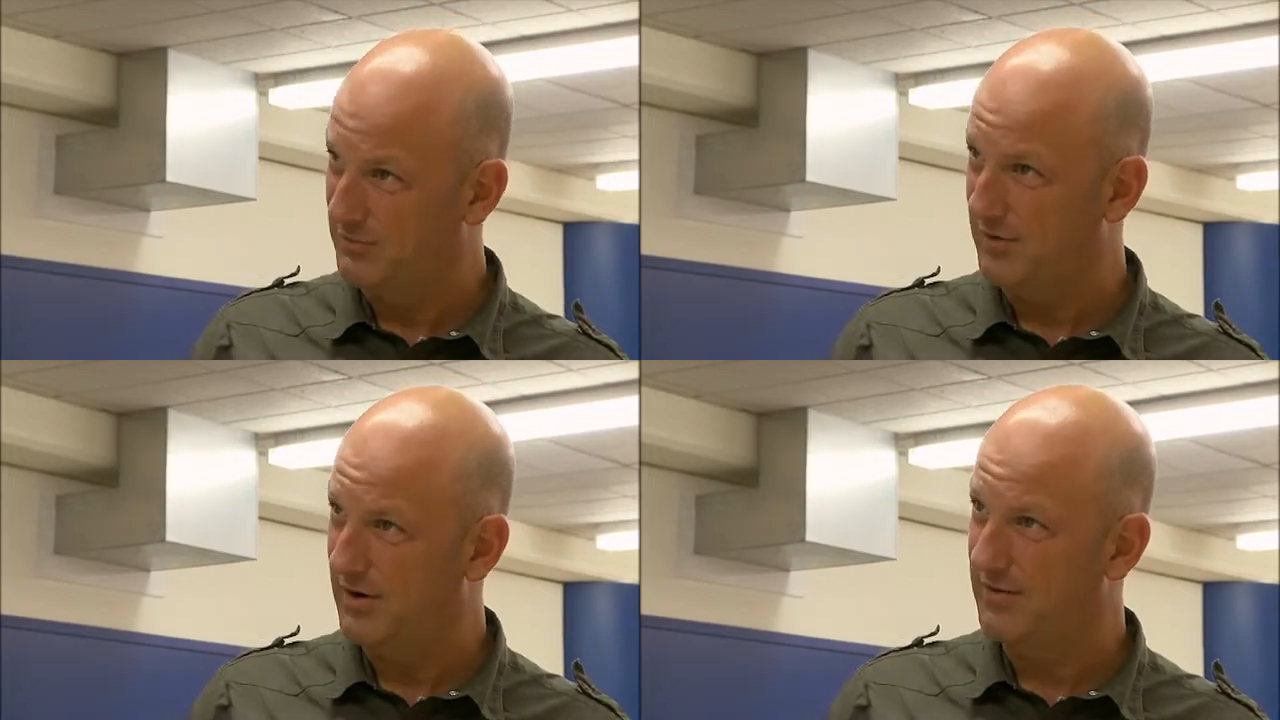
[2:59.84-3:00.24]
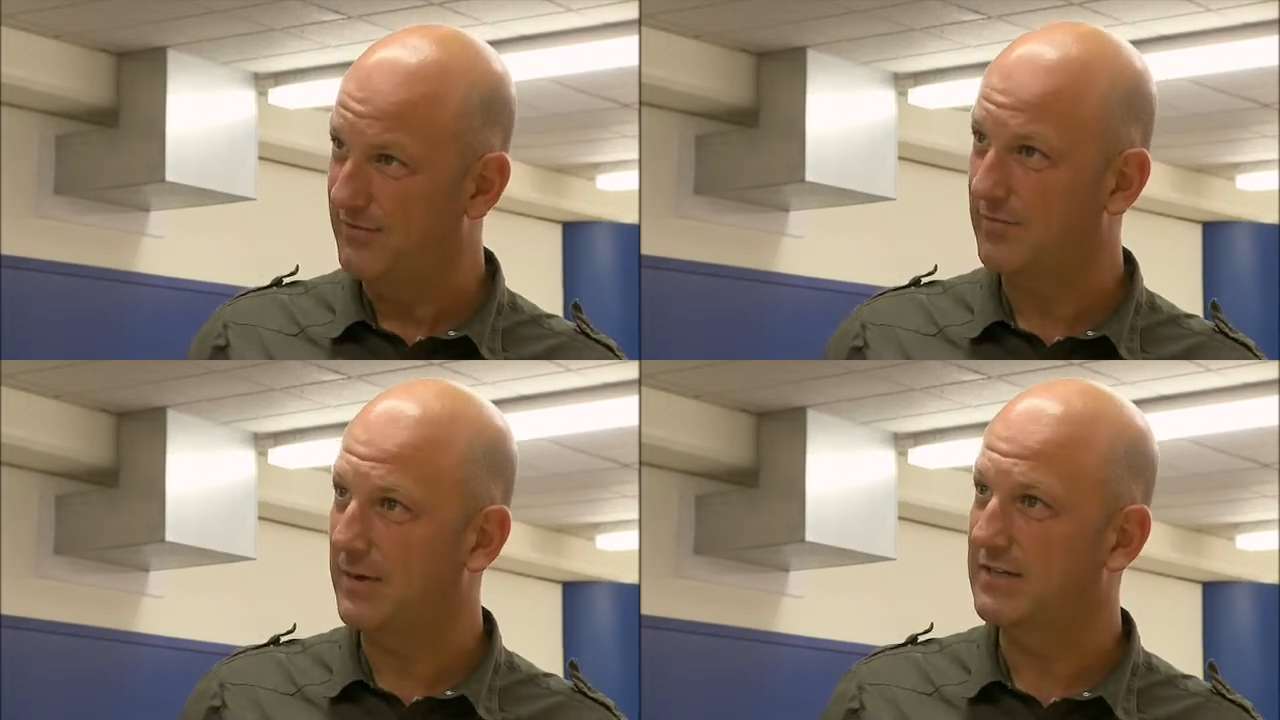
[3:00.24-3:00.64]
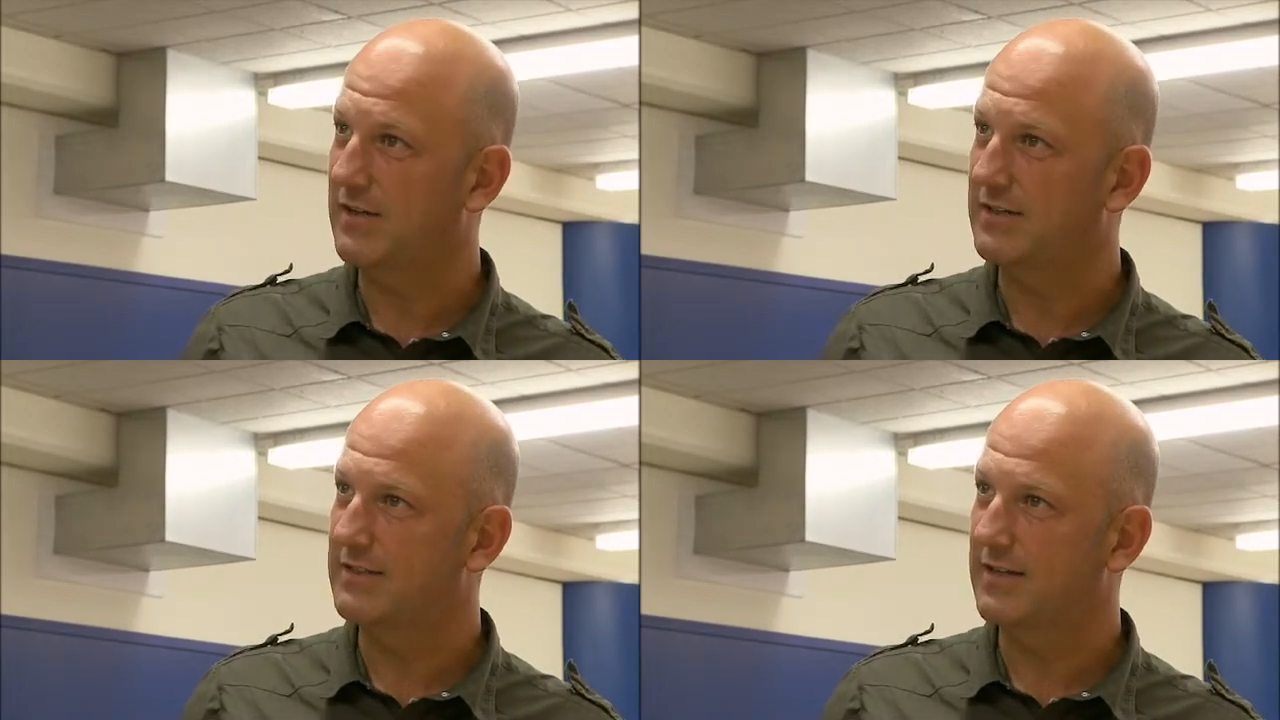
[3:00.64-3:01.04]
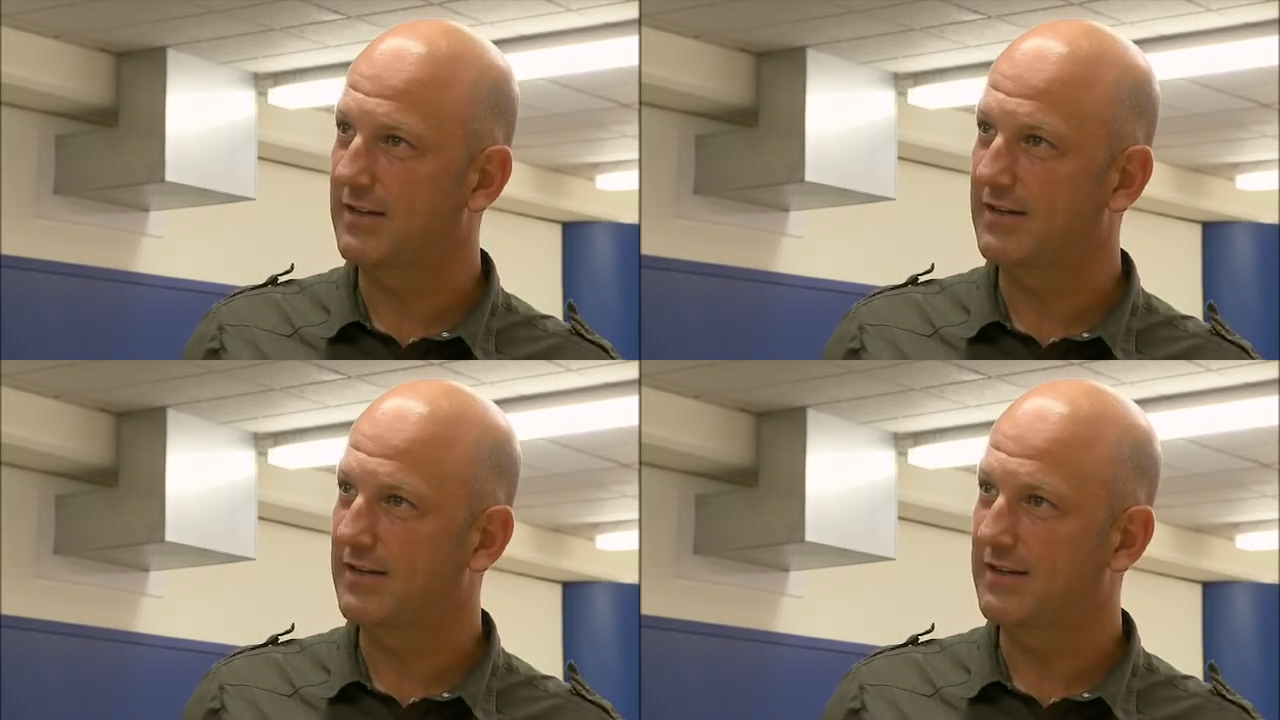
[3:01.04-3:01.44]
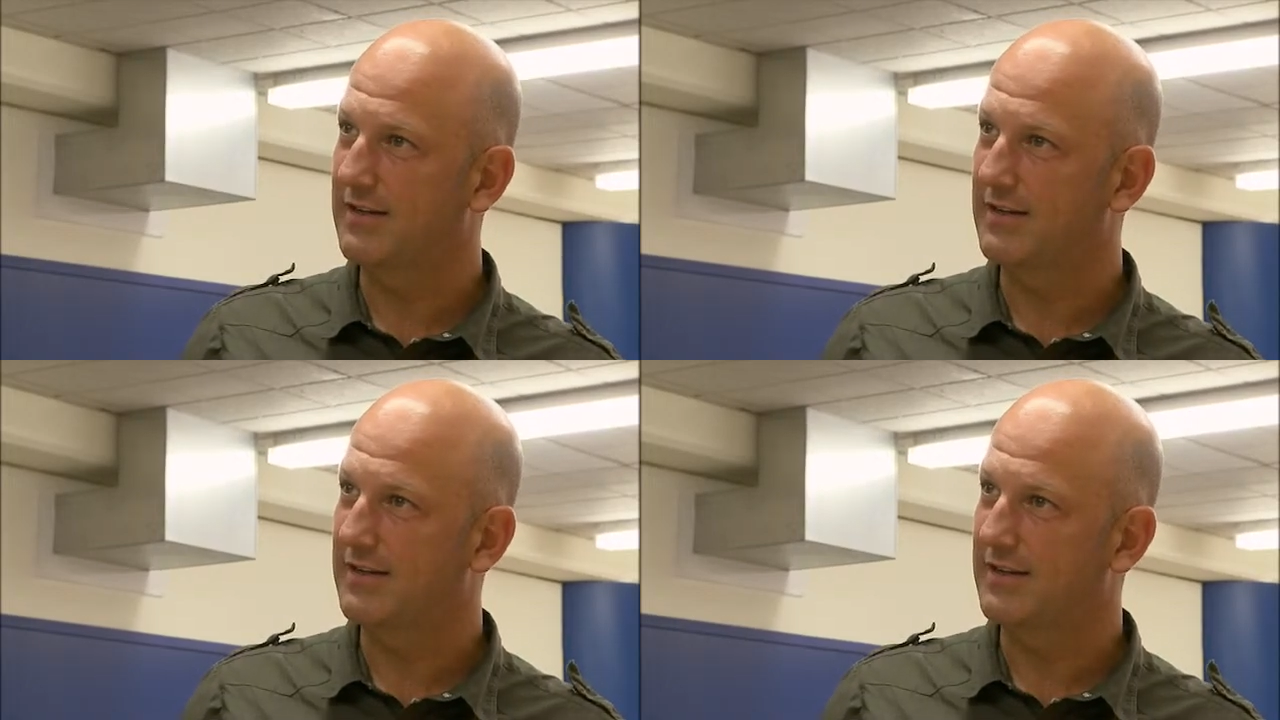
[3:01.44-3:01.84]
arrive from Antarctica?
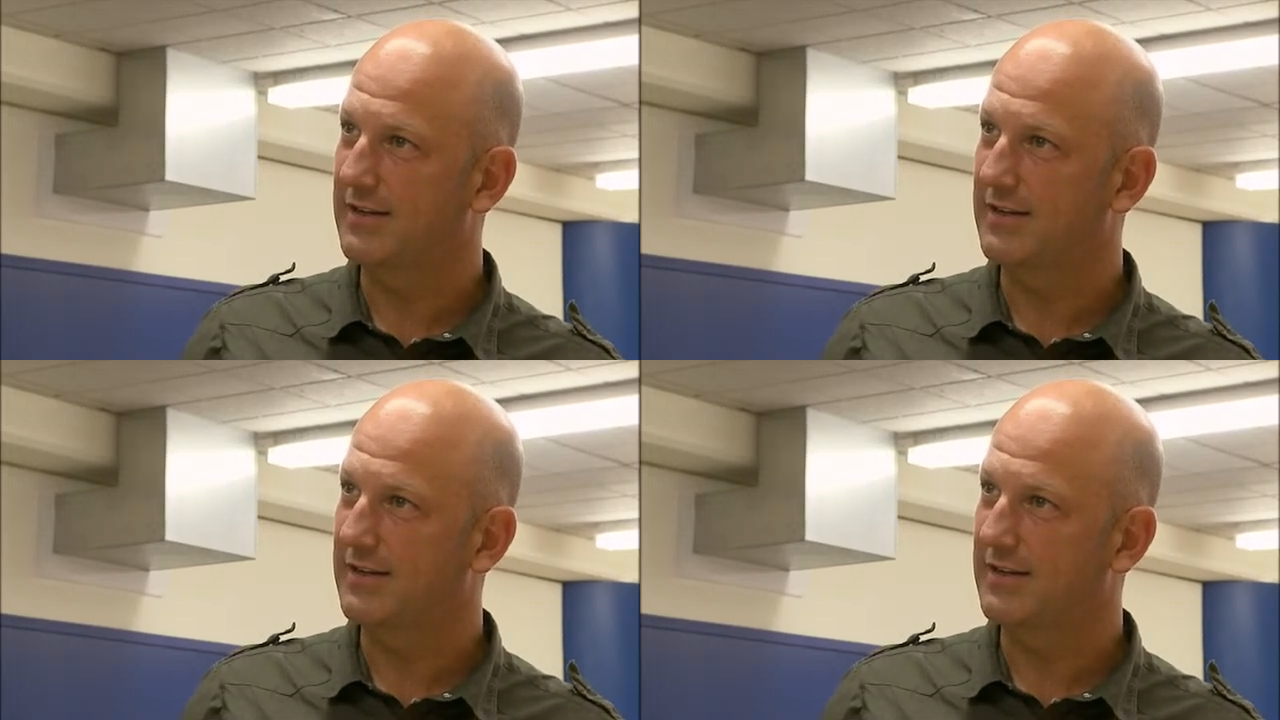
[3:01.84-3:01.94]
Every